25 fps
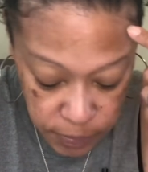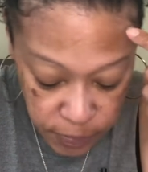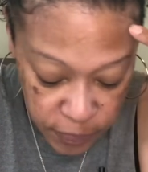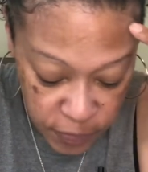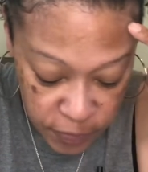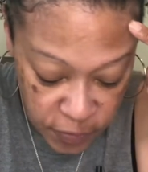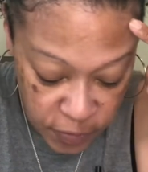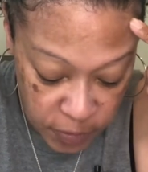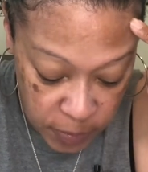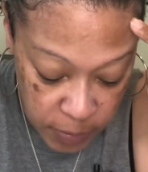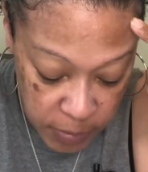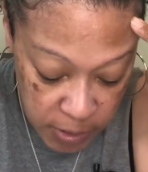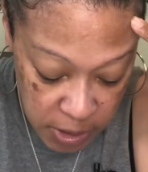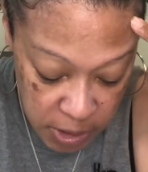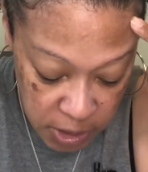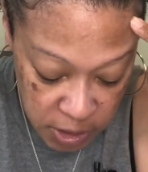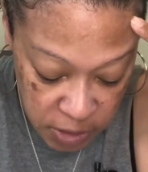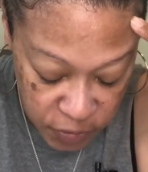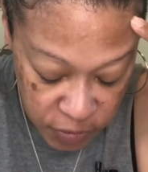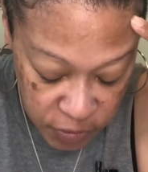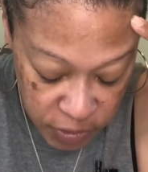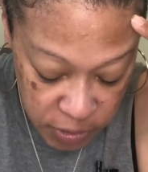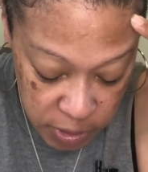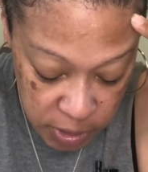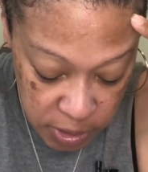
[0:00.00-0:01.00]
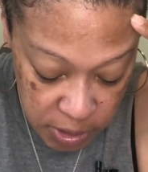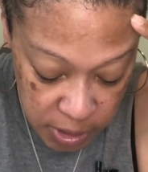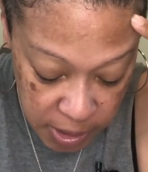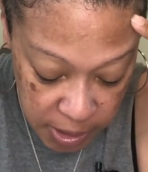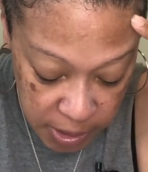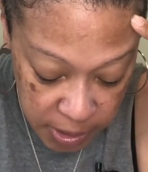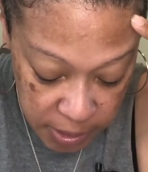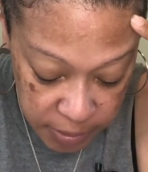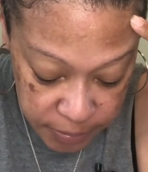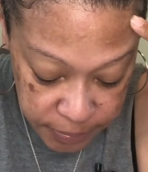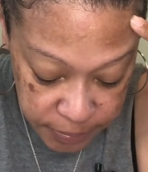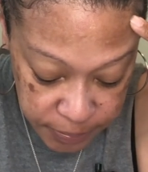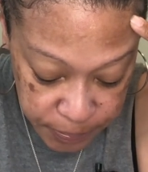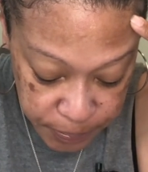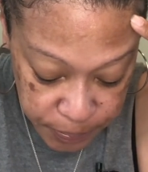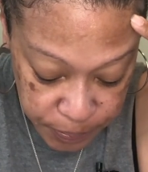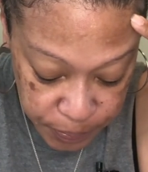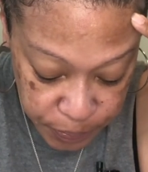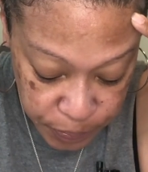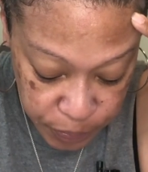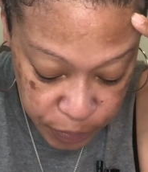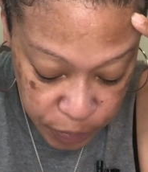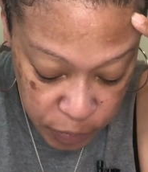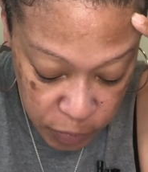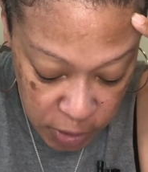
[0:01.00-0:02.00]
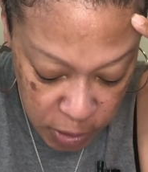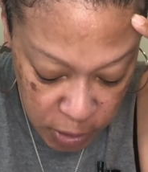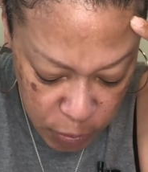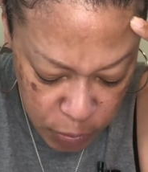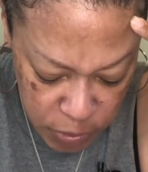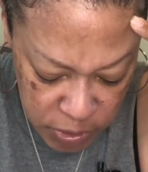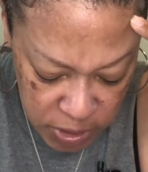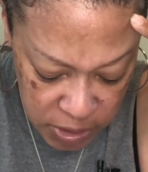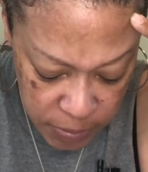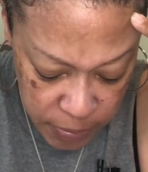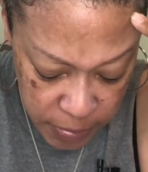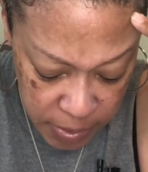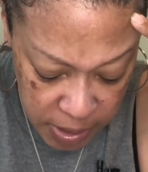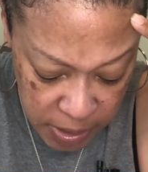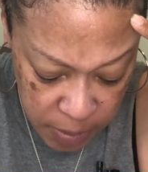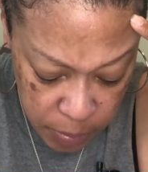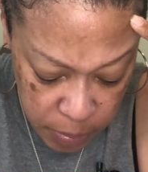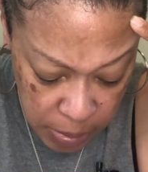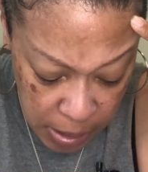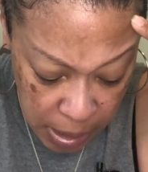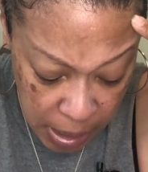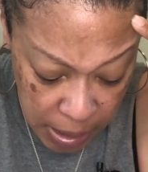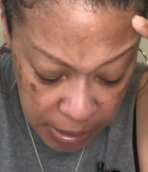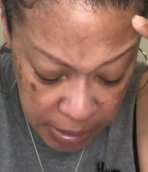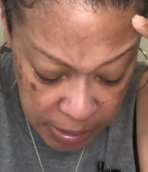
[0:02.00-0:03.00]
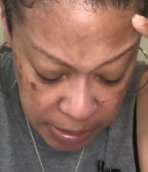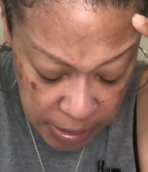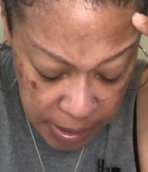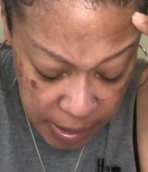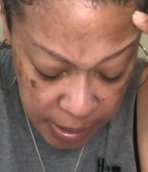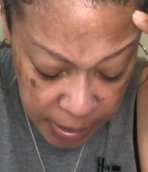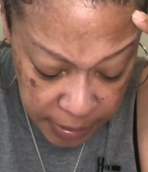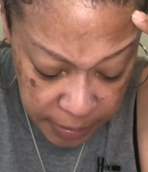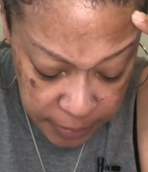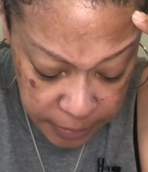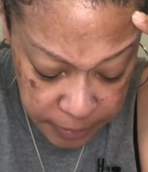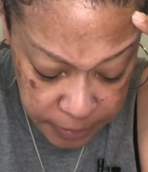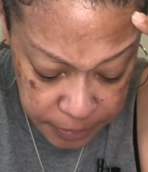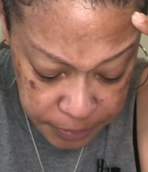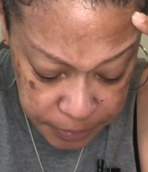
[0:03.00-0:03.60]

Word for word: For me, this feels like there was somebody blocking that.